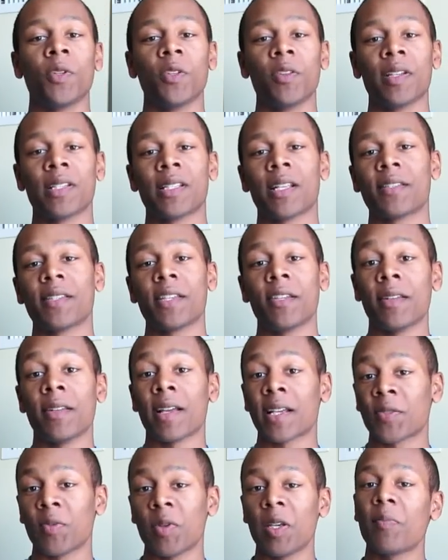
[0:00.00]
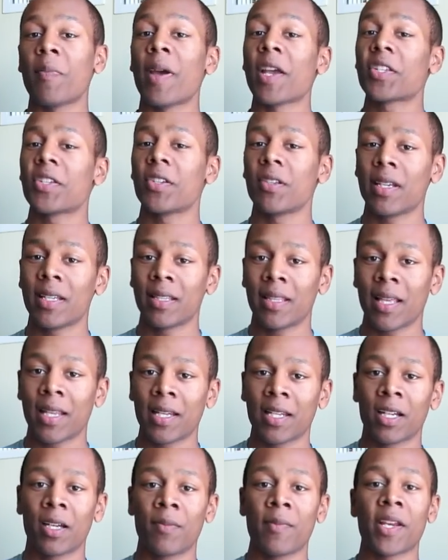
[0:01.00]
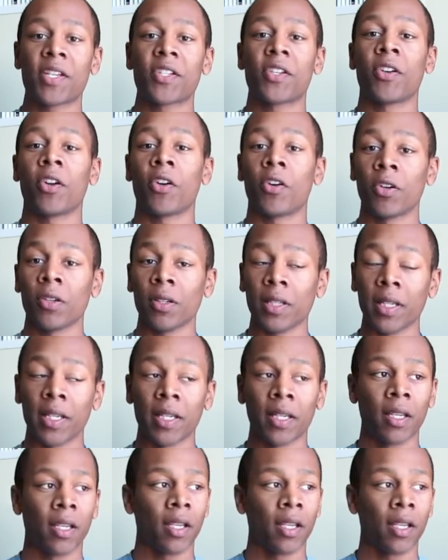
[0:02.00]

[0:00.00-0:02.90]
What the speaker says: do this, I'll see you next week, make sure you get that done, make sure you're early.